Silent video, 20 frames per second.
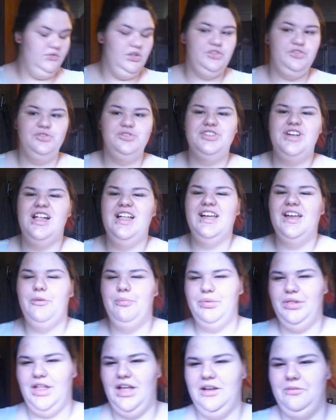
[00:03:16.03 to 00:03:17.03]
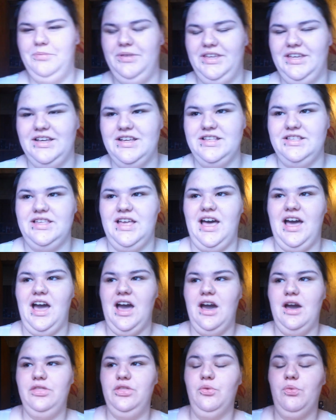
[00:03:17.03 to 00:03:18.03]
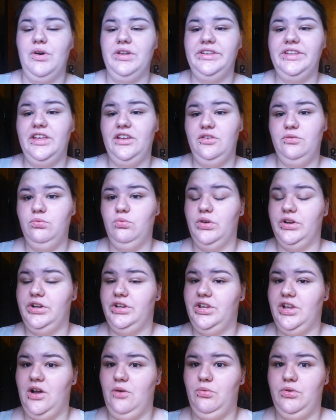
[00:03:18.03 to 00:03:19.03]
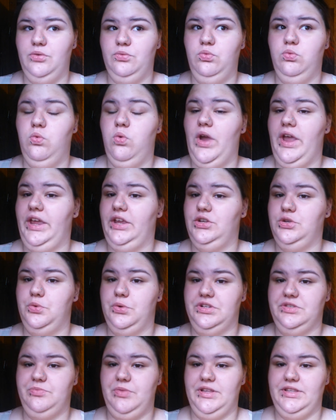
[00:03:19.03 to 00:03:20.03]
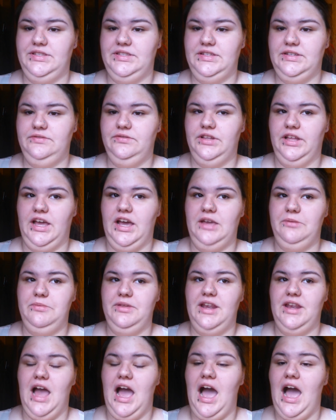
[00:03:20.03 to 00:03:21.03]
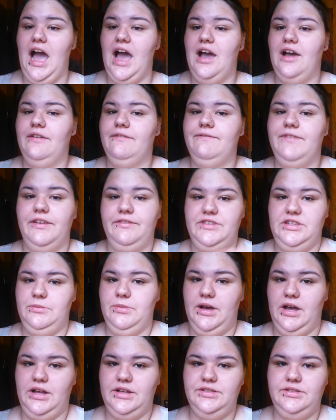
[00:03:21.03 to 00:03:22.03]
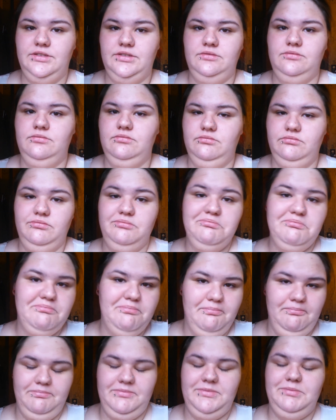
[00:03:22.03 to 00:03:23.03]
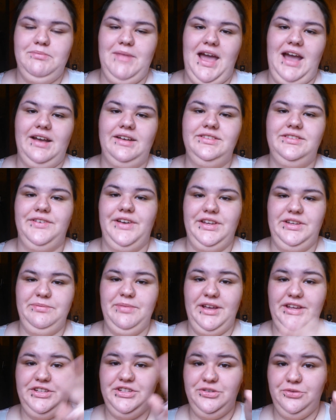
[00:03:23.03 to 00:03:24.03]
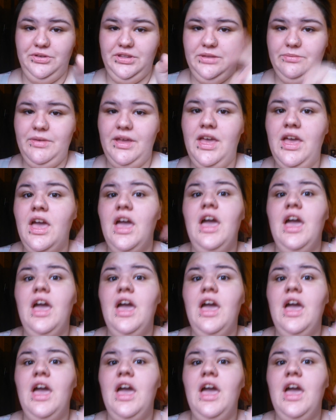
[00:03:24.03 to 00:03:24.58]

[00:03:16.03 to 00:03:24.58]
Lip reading: So it's not like a plug, because the ones I would get were way too expensive. Like, I mean, $50 max. If I had to buy 2 of them,